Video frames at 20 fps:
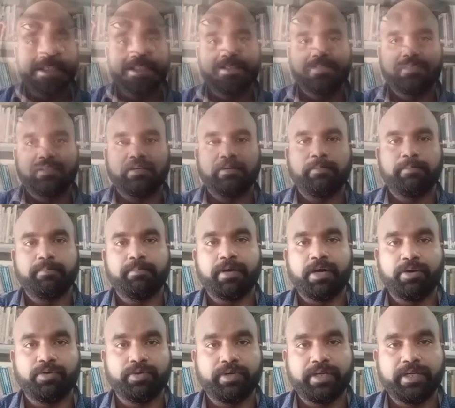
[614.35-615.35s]
The third
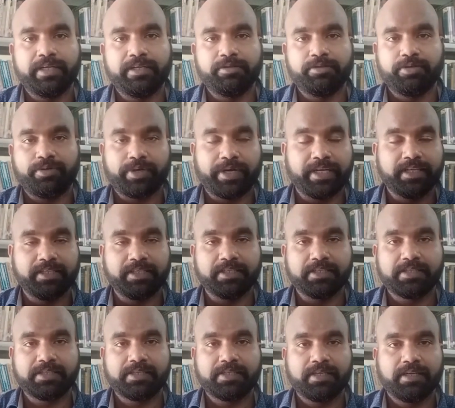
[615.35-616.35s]
mountain
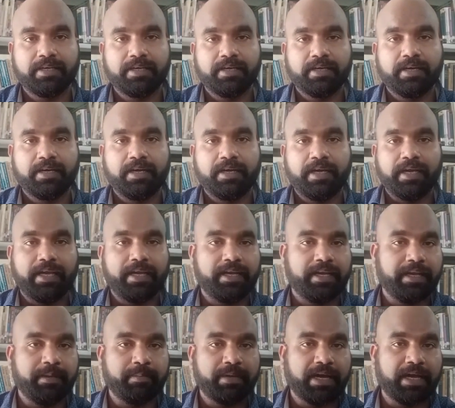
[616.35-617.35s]
ranges in
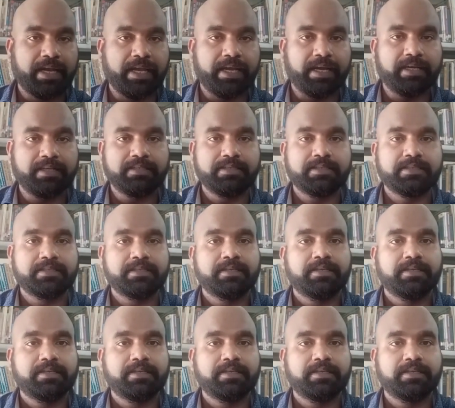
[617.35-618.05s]
Himalayas